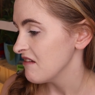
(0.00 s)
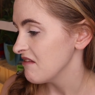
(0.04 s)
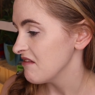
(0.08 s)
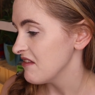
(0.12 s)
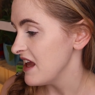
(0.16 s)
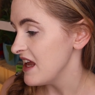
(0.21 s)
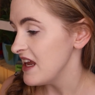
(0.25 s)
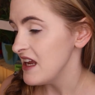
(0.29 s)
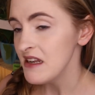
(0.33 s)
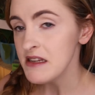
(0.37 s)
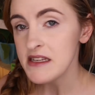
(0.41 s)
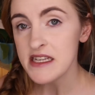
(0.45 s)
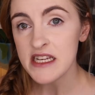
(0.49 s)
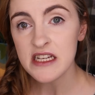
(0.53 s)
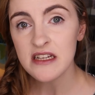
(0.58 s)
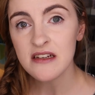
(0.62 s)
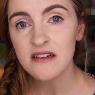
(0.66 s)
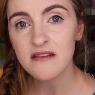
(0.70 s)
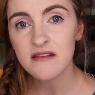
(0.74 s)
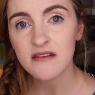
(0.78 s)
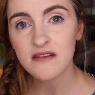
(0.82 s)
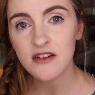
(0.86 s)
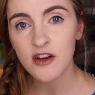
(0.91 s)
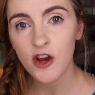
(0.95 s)
they
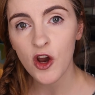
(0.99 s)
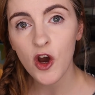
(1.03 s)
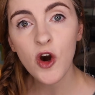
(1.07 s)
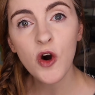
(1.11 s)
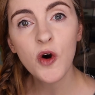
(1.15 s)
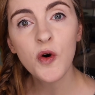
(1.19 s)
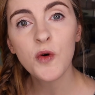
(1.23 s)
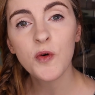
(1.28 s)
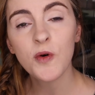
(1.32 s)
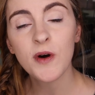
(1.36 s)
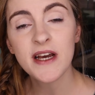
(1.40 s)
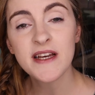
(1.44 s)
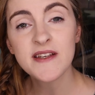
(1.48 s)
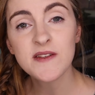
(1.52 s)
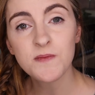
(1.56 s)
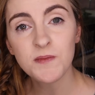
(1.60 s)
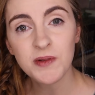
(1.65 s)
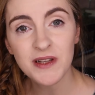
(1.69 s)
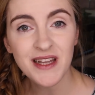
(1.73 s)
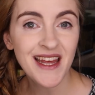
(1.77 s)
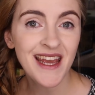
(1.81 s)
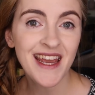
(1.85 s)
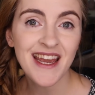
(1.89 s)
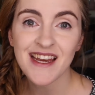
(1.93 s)
didn't go as
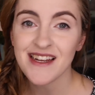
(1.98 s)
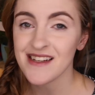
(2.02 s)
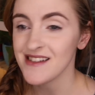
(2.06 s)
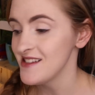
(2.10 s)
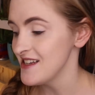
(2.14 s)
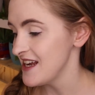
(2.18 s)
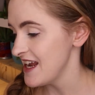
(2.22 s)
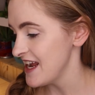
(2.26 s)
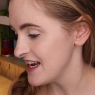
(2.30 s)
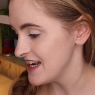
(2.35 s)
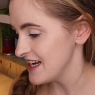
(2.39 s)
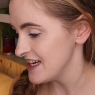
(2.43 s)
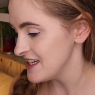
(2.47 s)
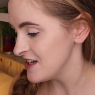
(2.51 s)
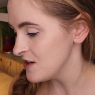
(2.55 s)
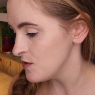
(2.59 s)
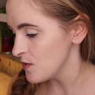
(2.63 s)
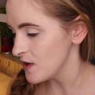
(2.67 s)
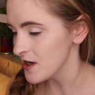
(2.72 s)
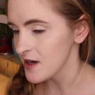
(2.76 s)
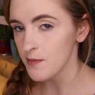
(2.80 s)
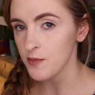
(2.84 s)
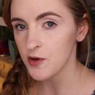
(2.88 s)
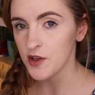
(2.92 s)
planned, and I
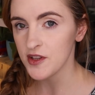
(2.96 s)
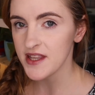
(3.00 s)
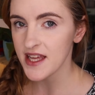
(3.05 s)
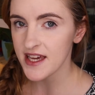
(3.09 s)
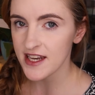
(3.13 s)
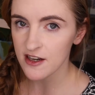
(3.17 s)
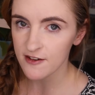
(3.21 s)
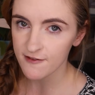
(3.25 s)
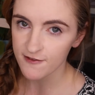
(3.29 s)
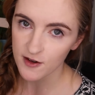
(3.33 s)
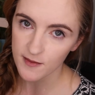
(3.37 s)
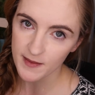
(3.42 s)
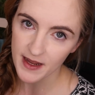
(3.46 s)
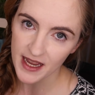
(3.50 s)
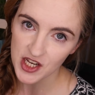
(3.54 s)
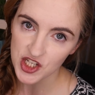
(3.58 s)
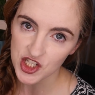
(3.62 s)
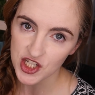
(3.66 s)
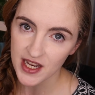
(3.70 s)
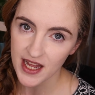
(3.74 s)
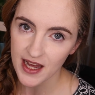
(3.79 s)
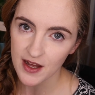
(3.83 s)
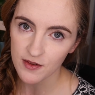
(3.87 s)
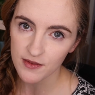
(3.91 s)
didn't want to put that
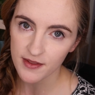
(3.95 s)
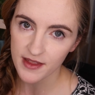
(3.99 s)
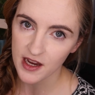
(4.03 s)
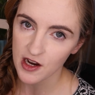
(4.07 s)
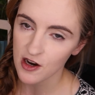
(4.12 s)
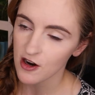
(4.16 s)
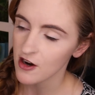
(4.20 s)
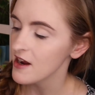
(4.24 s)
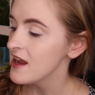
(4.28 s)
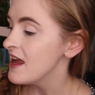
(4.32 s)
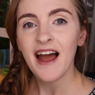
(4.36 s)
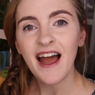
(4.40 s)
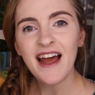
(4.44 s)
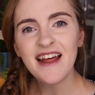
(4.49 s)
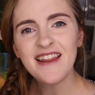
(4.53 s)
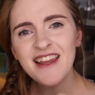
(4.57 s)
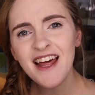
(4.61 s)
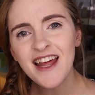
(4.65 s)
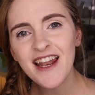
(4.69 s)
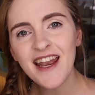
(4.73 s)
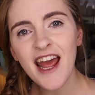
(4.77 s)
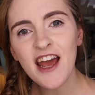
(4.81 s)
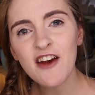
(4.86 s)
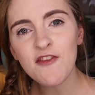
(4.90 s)
information out there and
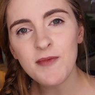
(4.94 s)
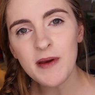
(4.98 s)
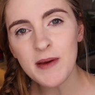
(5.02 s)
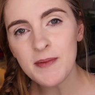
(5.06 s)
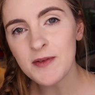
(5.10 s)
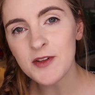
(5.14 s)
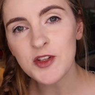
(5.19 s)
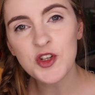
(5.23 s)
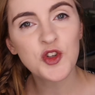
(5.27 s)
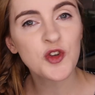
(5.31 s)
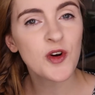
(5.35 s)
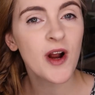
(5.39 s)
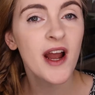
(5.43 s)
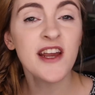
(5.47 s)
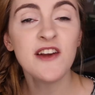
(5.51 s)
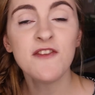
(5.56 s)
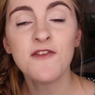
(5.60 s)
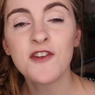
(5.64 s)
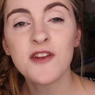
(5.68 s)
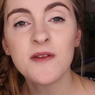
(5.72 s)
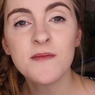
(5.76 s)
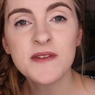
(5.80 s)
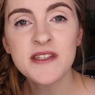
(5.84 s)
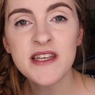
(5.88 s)
then have people try it
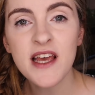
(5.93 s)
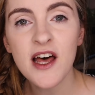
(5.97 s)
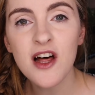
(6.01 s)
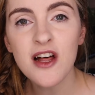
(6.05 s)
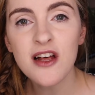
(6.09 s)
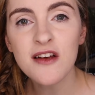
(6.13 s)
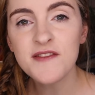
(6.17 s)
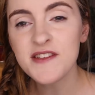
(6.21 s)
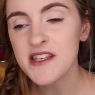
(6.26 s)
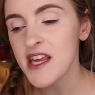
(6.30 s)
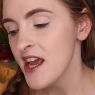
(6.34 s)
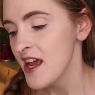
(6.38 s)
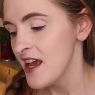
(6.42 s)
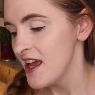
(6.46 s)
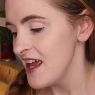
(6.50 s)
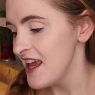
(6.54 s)
for themselves,